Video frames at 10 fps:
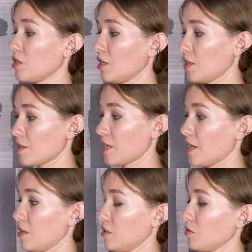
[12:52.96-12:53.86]

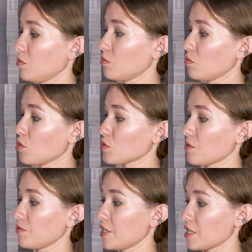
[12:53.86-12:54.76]
The
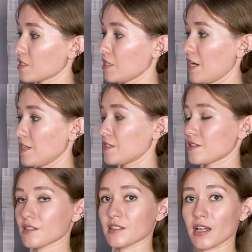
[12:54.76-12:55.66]
bottom flashlight is
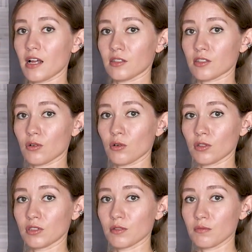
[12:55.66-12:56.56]
installed
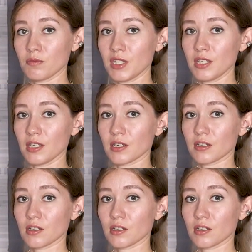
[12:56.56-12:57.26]
on B2